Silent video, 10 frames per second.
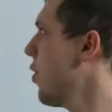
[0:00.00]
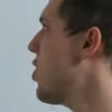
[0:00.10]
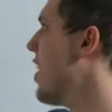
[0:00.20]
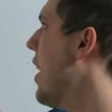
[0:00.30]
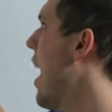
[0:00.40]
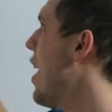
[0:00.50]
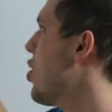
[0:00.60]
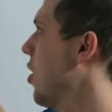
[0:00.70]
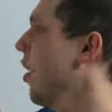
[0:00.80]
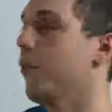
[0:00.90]
You're taking
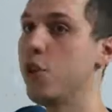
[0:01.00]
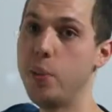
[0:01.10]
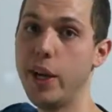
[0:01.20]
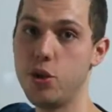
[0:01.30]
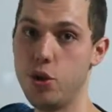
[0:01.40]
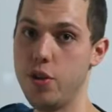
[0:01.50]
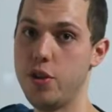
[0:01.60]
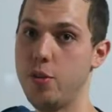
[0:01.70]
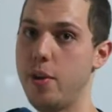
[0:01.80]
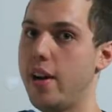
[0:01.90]
action when you bring truth
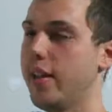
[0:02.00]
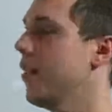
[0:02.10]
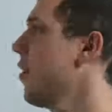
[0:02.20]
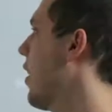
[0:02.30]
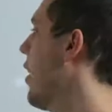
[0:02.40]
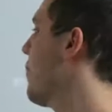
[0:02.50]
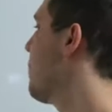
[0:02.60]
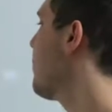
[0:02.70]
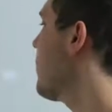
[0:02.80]
into your body, okay?